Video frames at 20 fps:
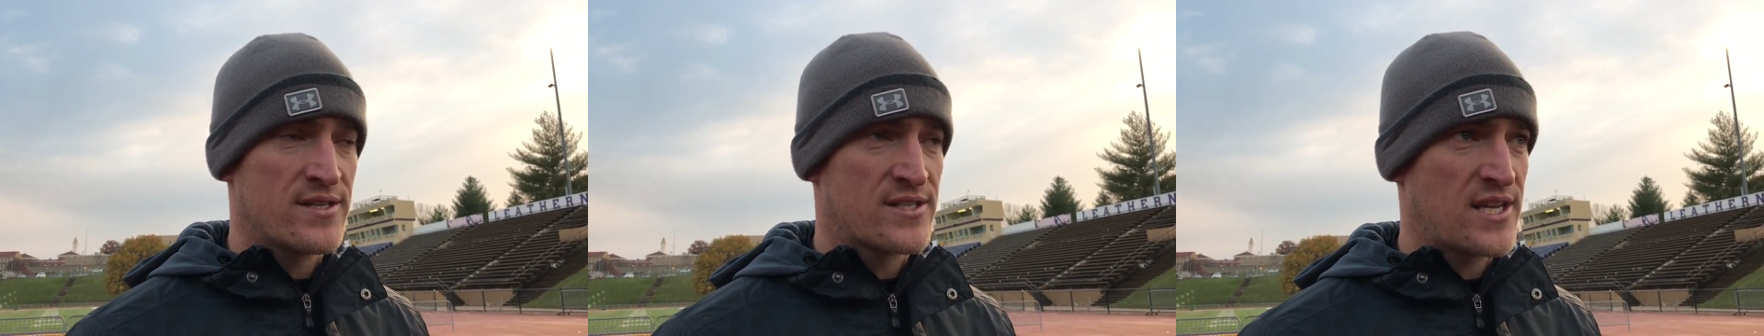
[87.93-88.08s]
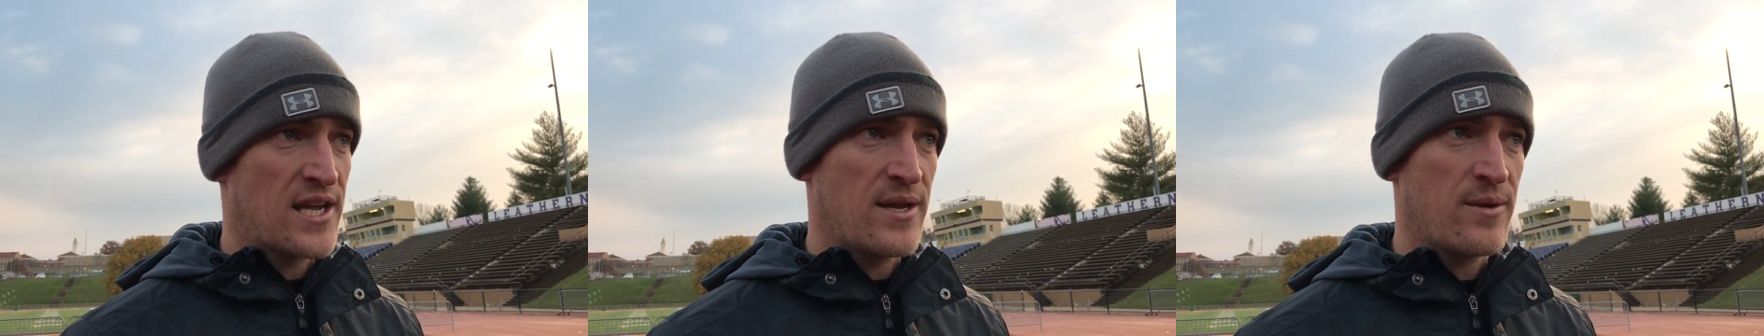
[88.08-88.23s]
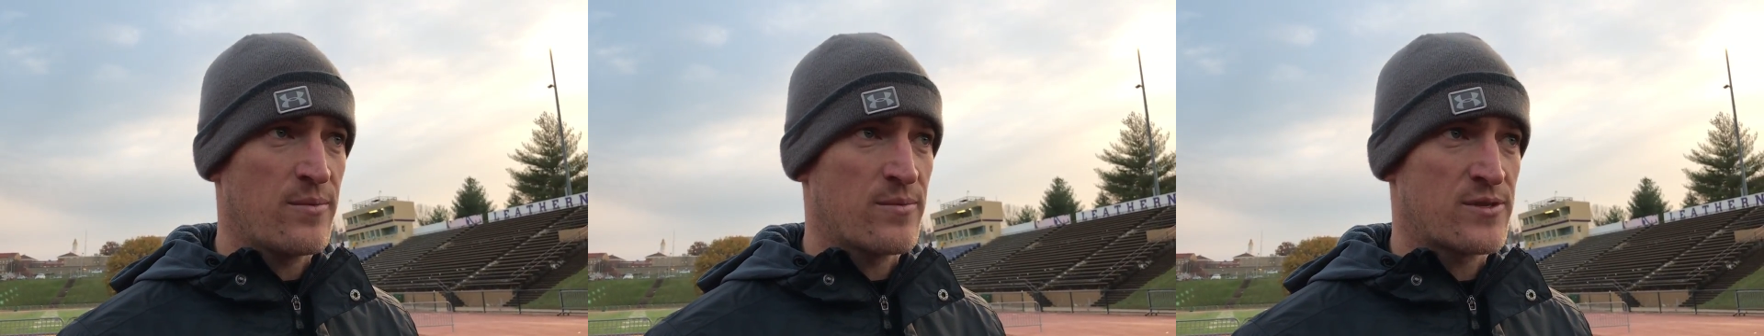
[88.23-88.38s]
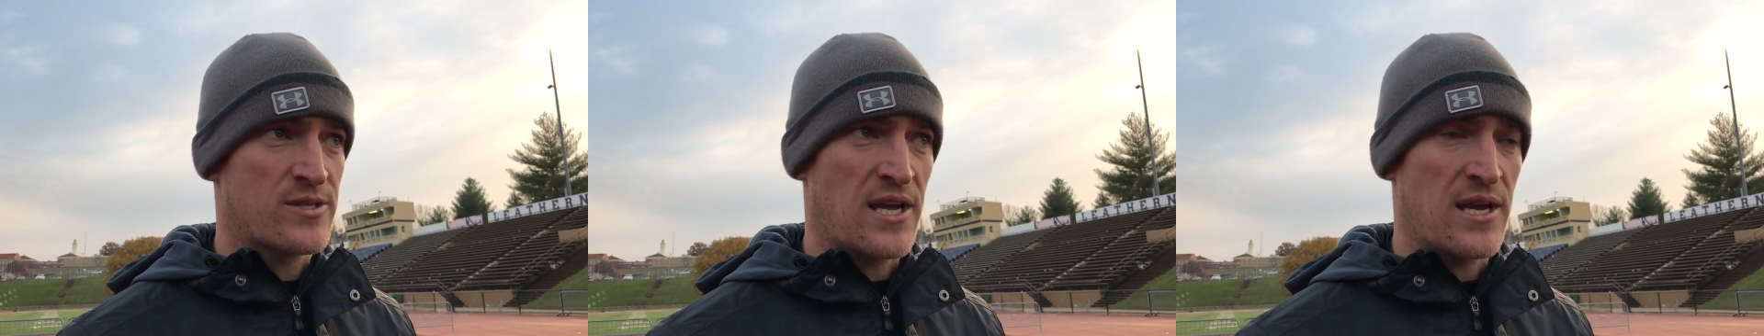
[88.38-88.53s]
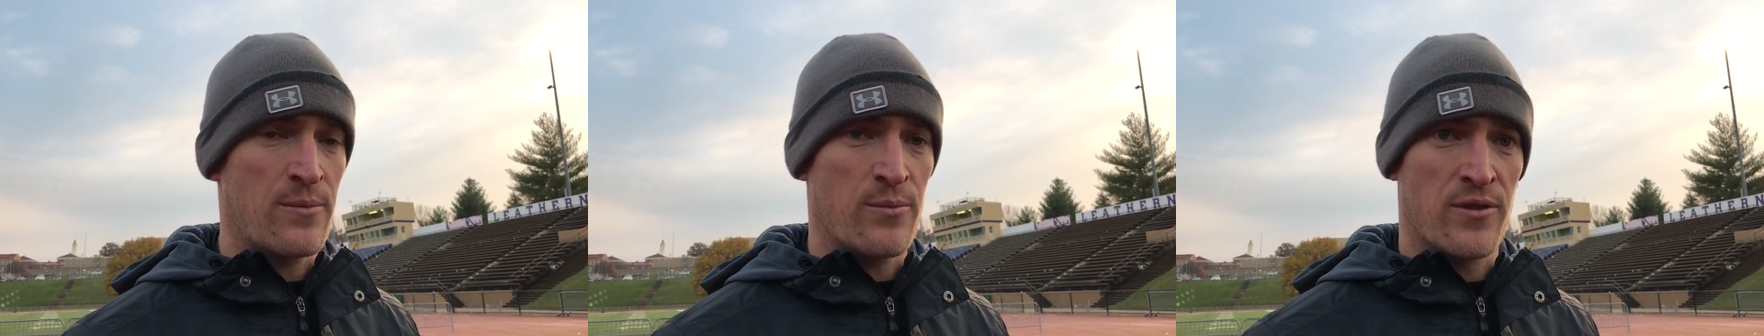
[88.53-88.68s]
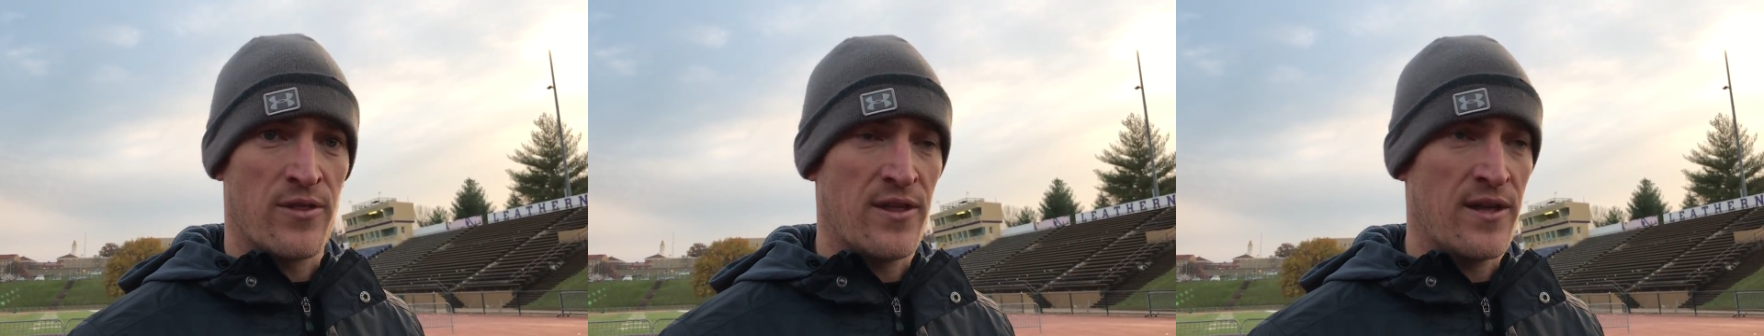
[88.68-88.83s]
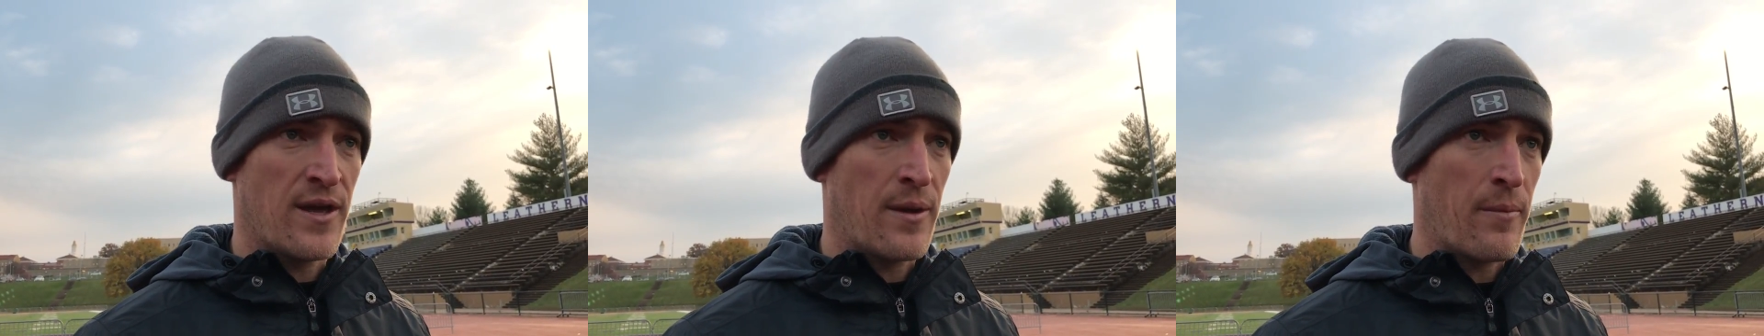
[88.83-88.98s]
Same
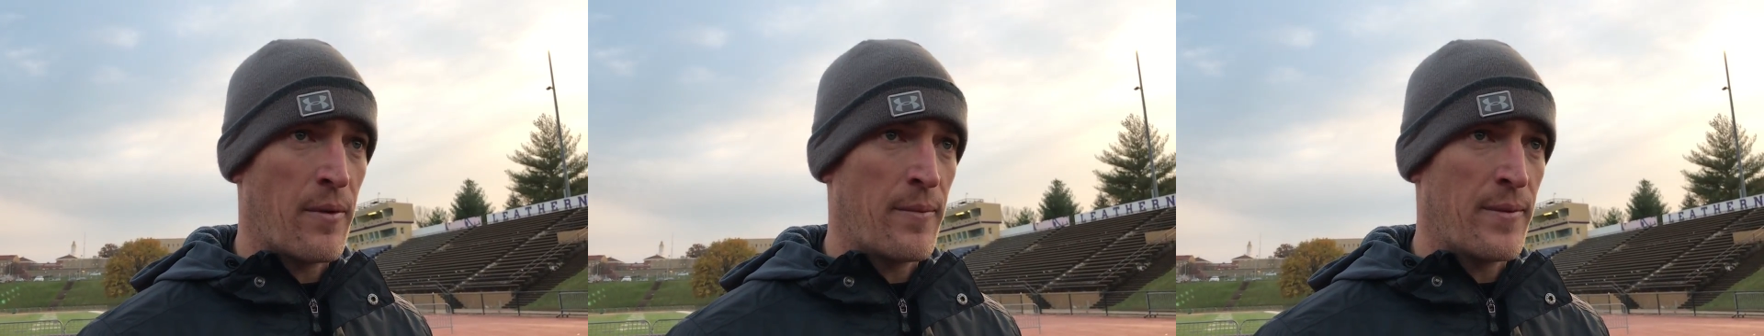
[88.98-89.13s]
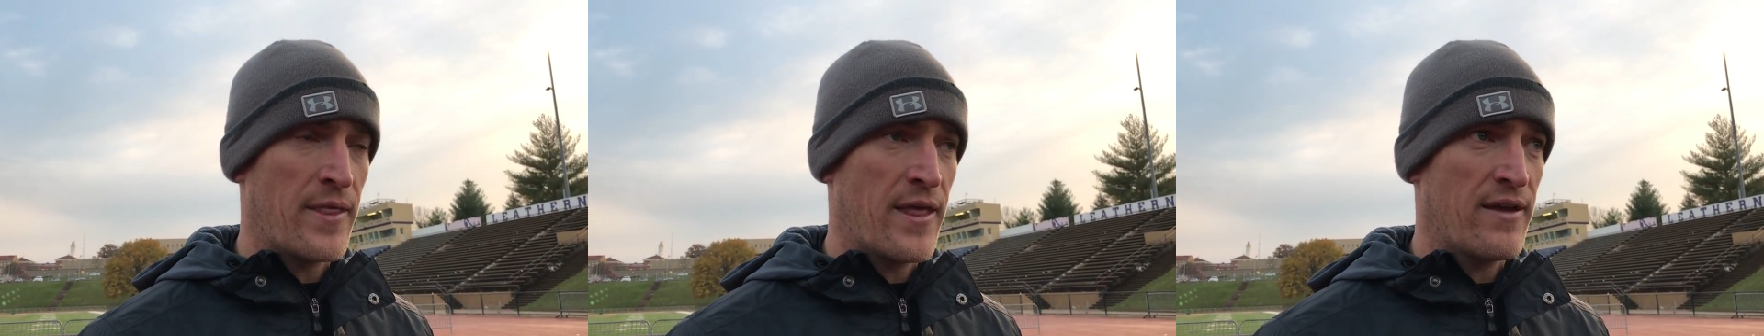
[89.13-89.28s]
with them. I mean,